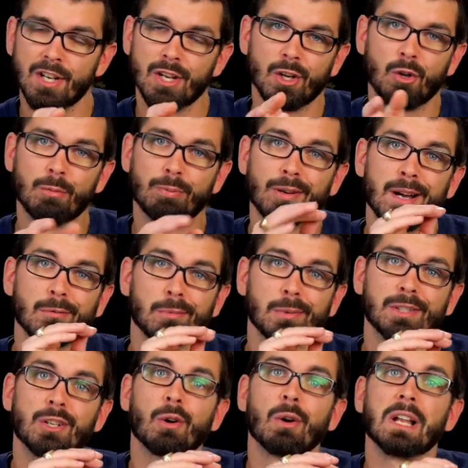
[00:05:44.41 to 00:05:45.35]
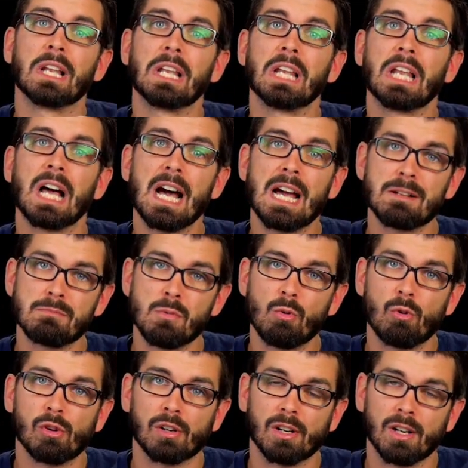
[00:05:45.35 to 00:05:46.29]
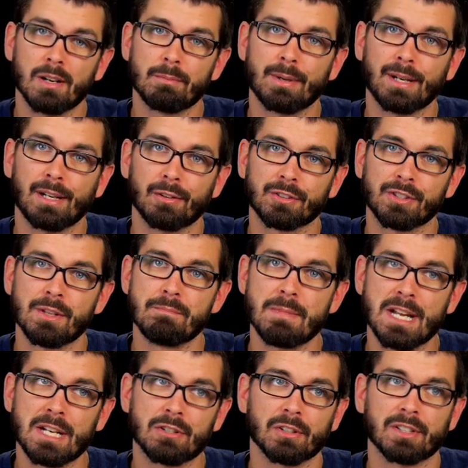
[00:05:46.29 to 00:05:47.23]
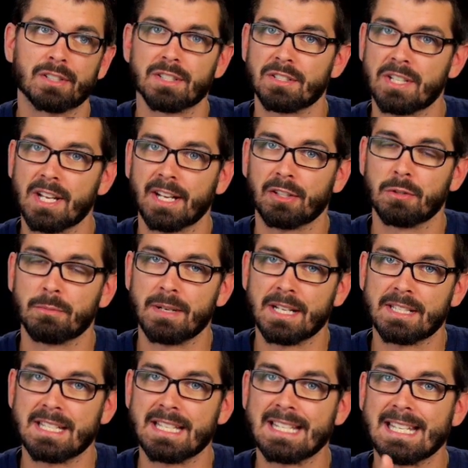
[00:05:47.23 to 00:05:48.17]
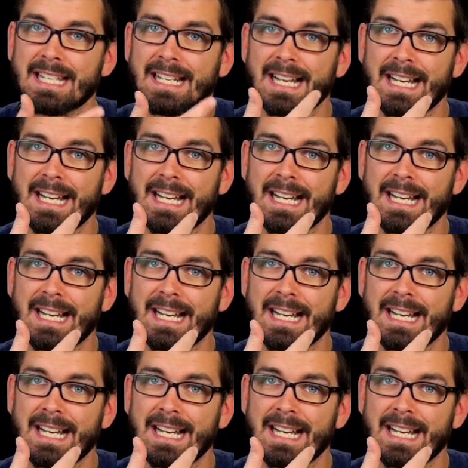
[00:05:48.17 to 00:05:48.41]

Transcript: who probably know a lot more about the Matrix and technomancy than